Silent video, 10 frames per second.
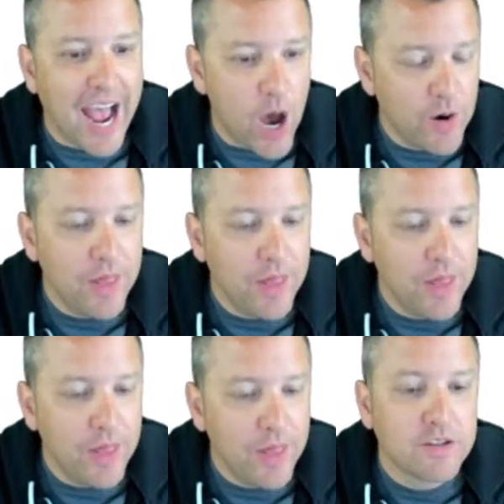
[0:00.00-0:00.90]
out of the
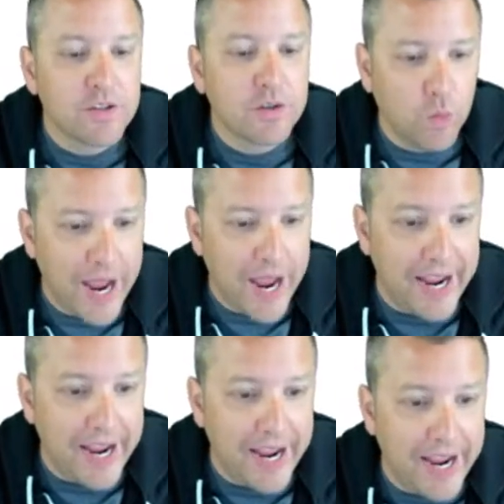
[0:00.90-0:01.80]
box
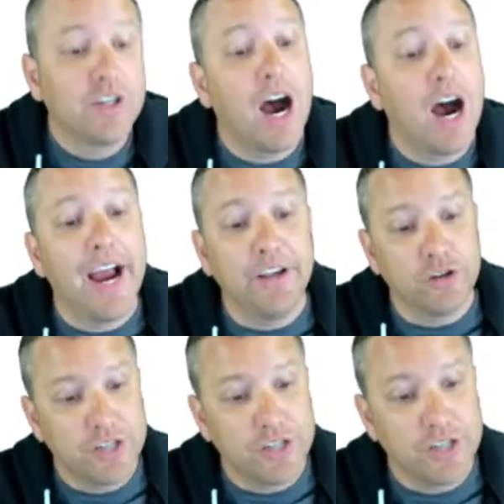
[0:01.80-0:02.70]
ways to tie
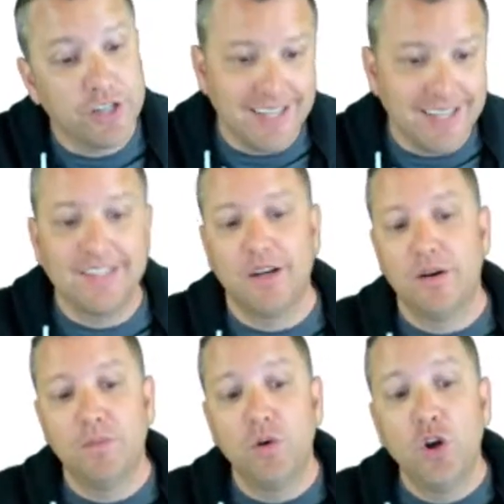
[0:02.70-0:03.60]
your ticketing
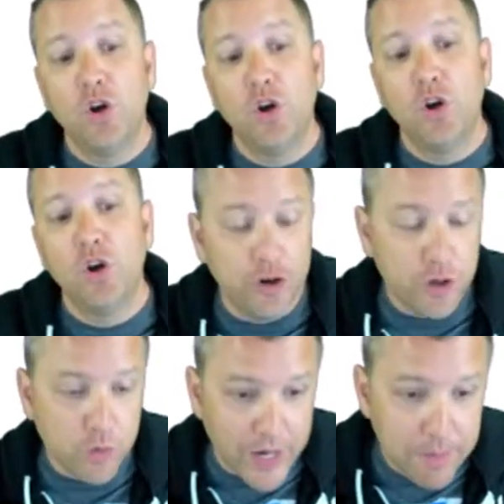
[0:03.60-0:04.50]
system to
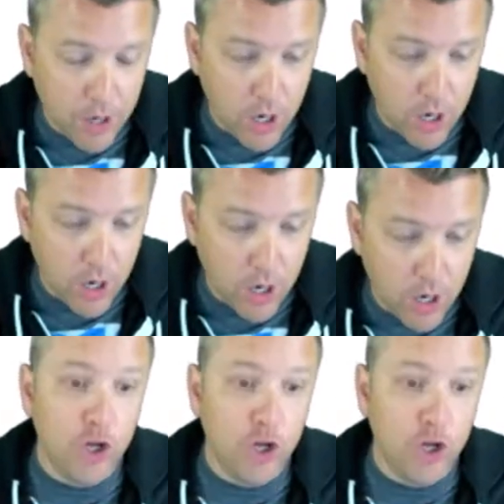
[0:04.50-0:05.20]
your repo,